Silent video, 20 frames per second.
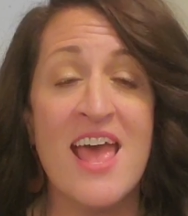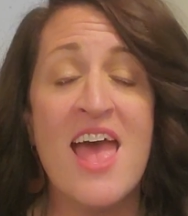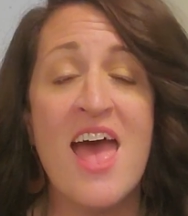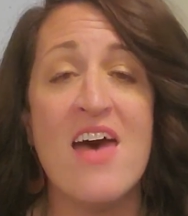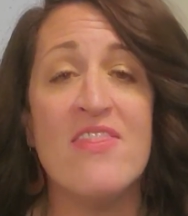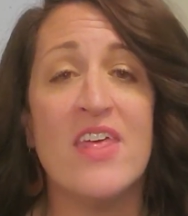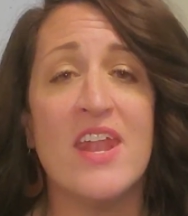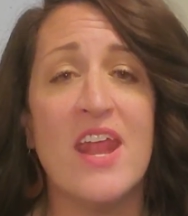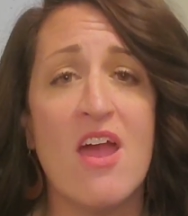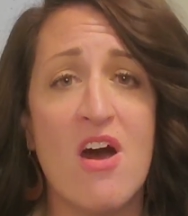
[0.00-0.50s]

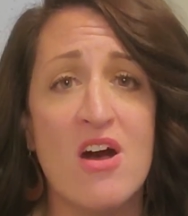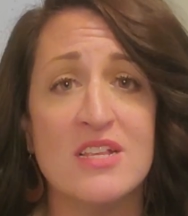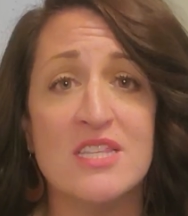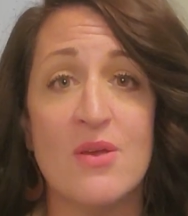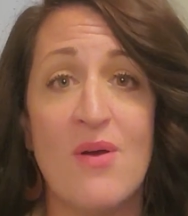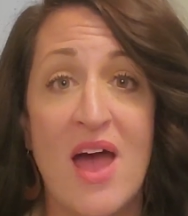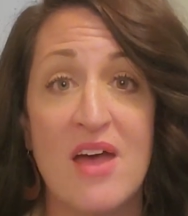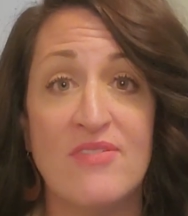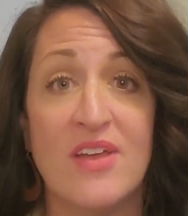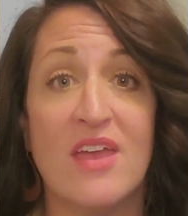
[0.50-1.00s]
And then I also
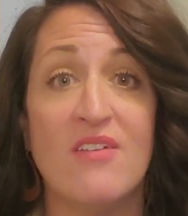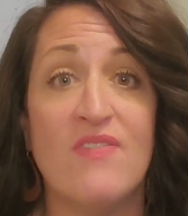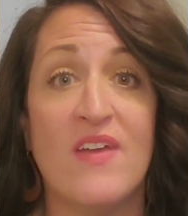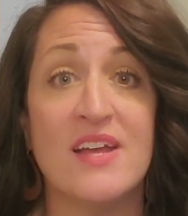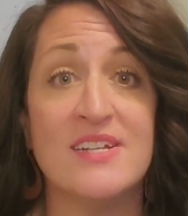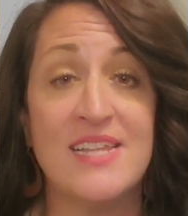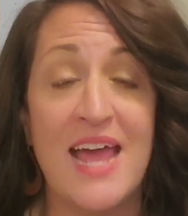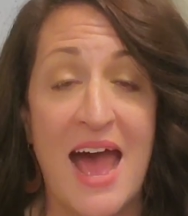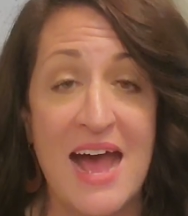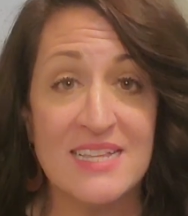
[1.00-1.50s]
have a
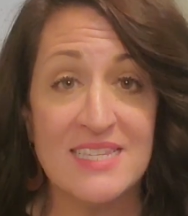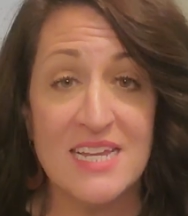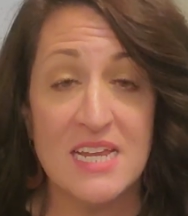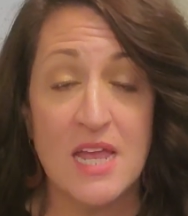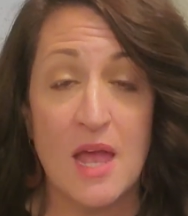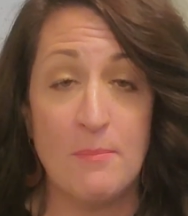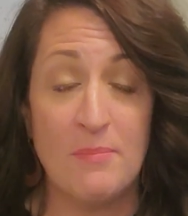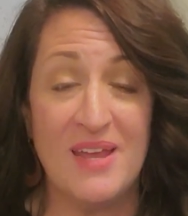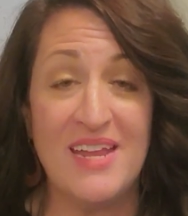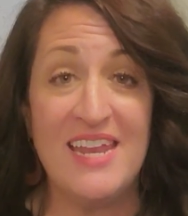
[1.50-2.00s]

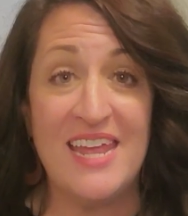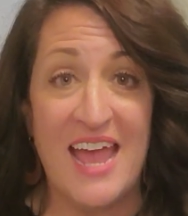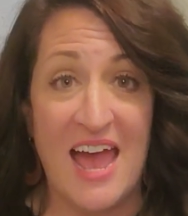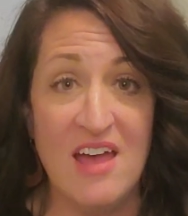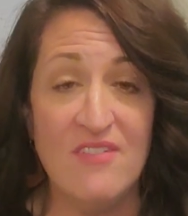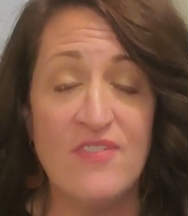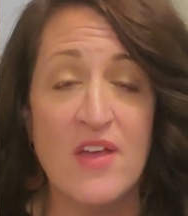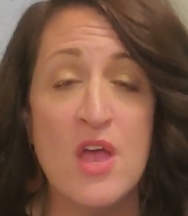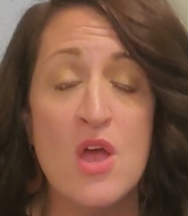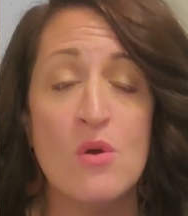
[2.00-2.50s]
fantastic
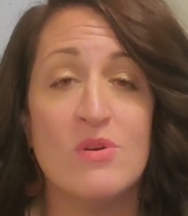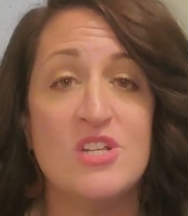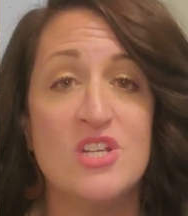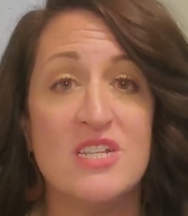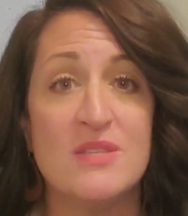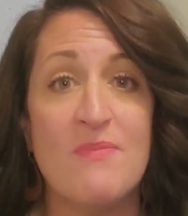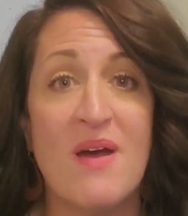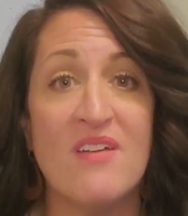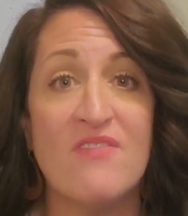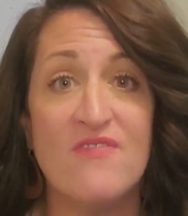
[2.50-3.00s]
PDF, which
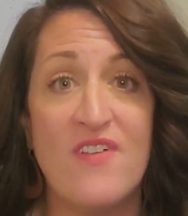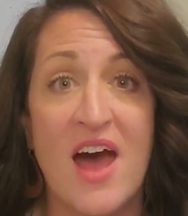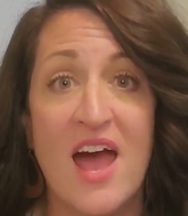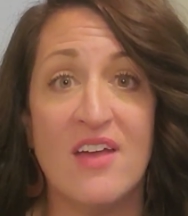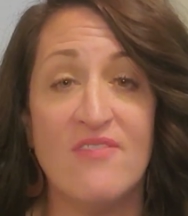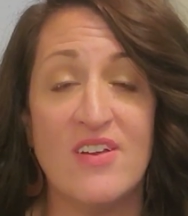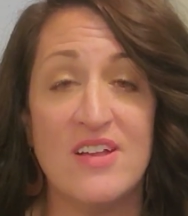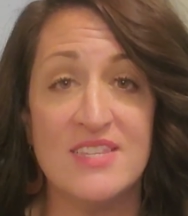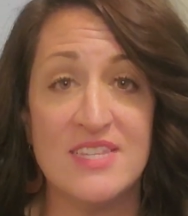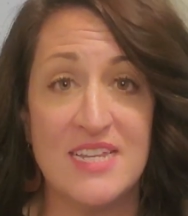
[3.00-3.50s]
is my
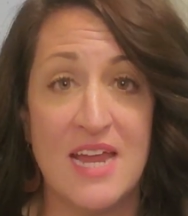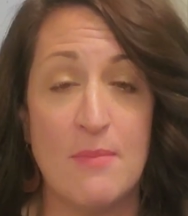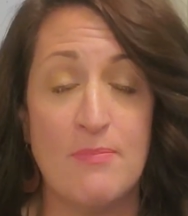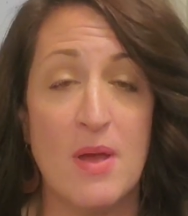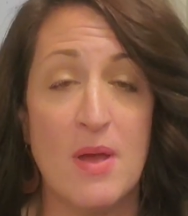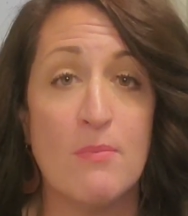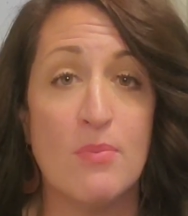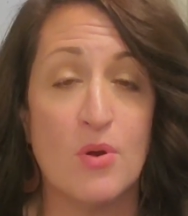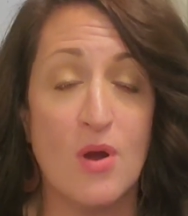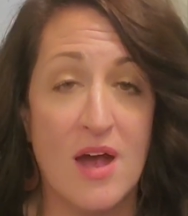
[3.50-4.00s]
5-step
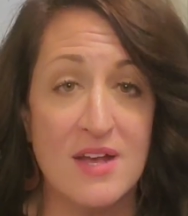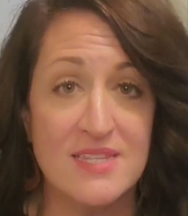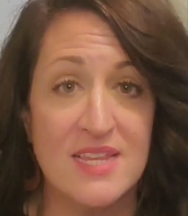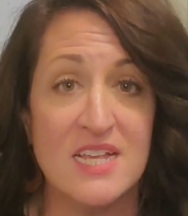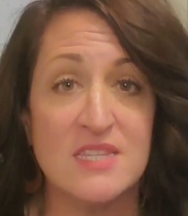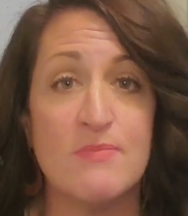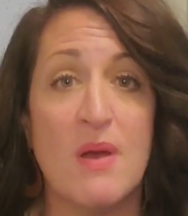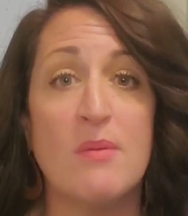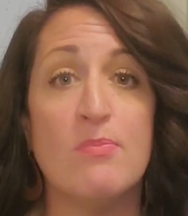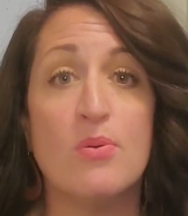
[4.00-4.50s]

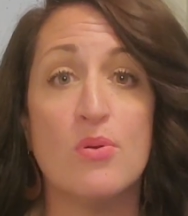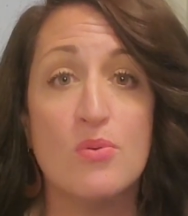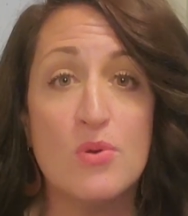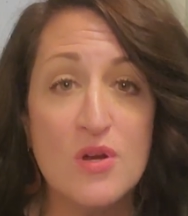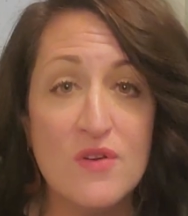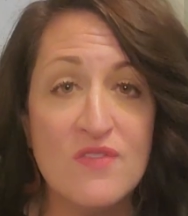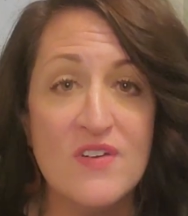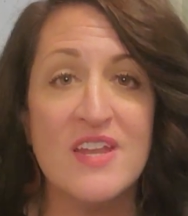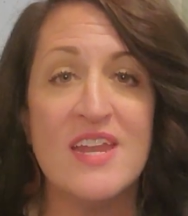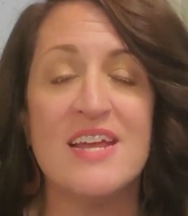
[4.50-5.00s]
process, my
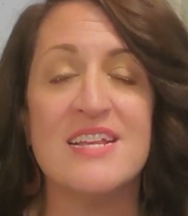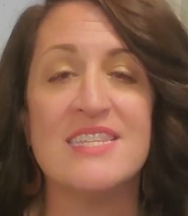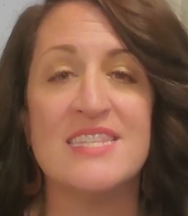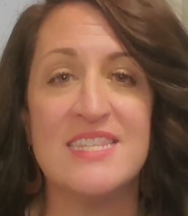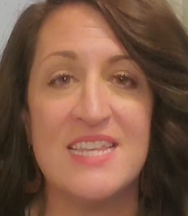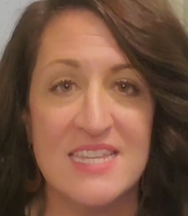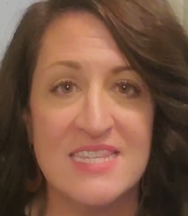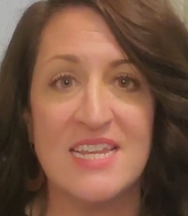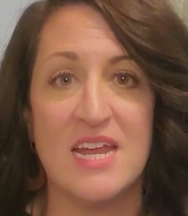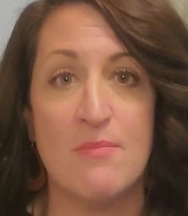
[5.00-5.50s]
proven
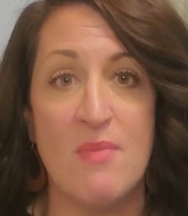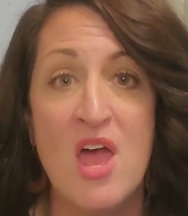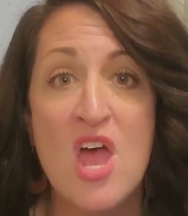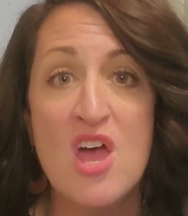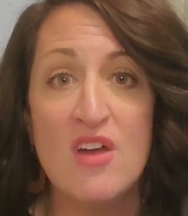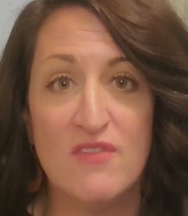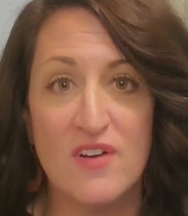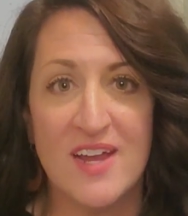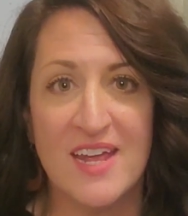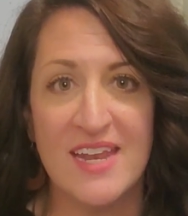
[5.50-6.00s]
system
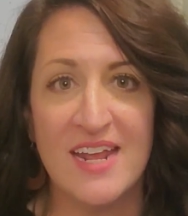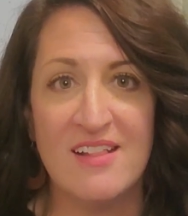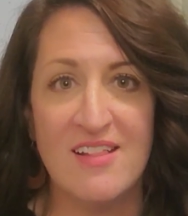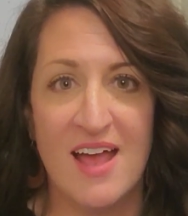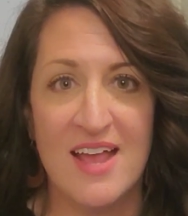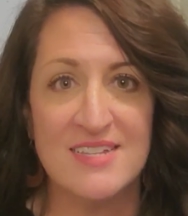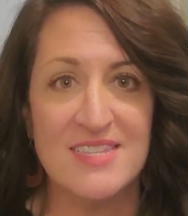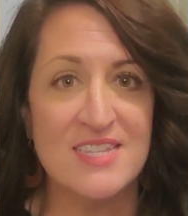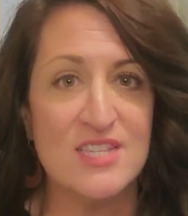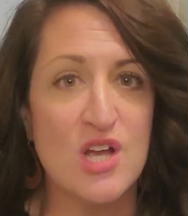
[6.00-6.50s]
for getting
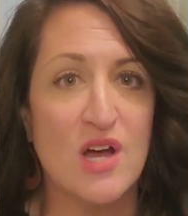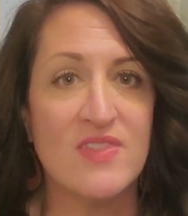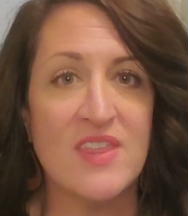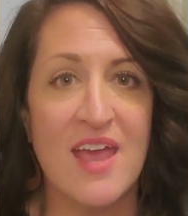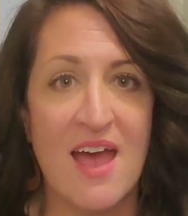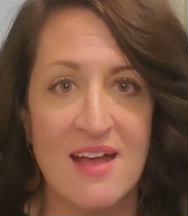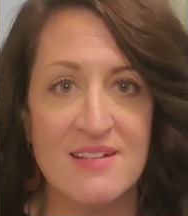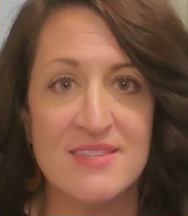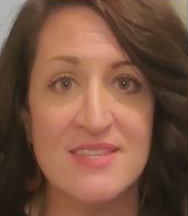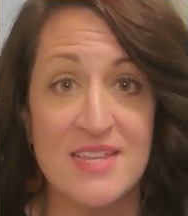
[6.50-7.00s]
clients. It's called the
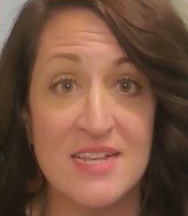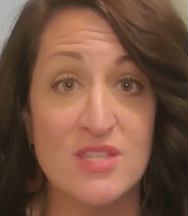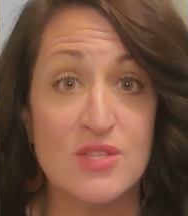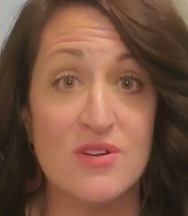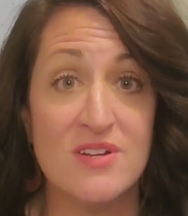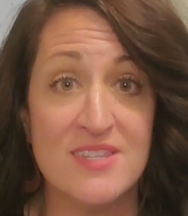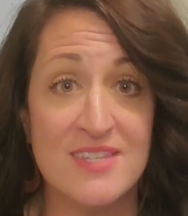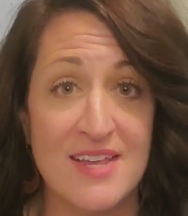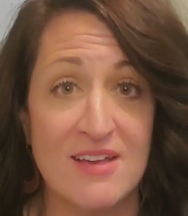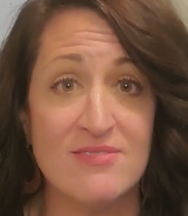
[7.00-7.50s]

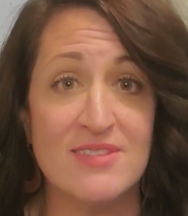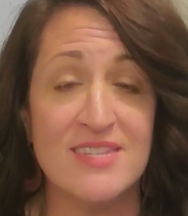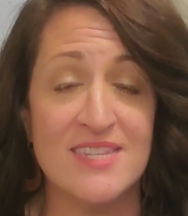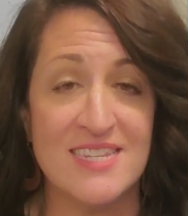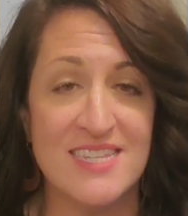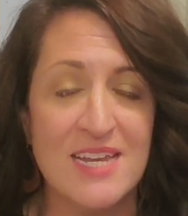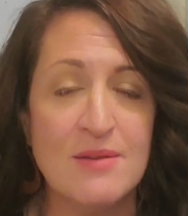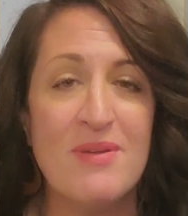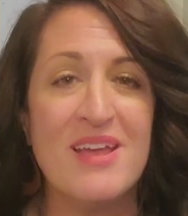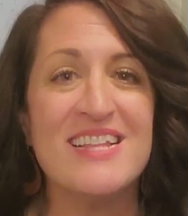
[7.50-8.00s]
Uncensored Sales System.